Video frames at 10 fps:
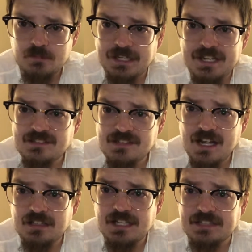it's
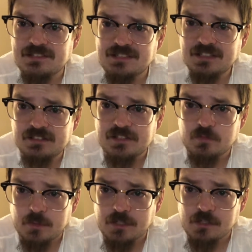not like sickly
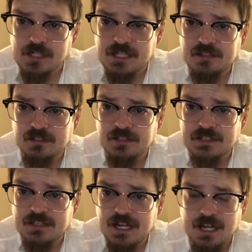sweet or anything
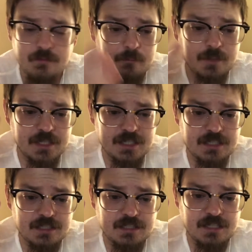like that, but
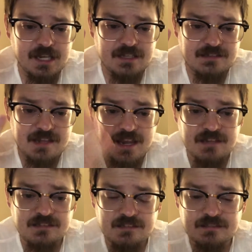it
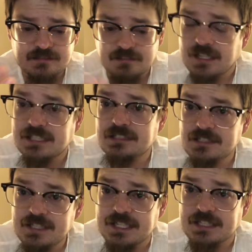tastes like
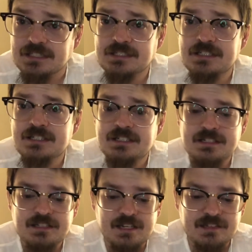honey.
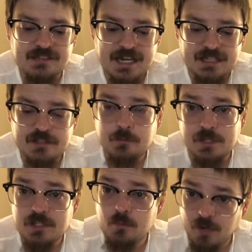Exactly
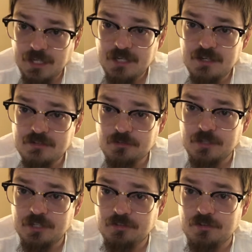what you want in a
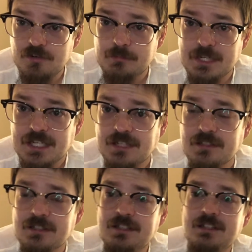traditional mead.
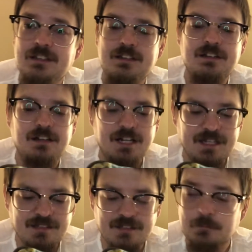
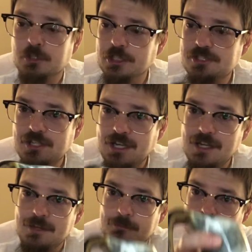Awesome. Good
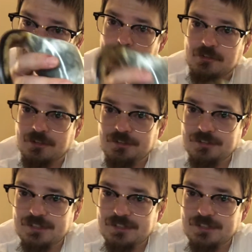job, James Arthur.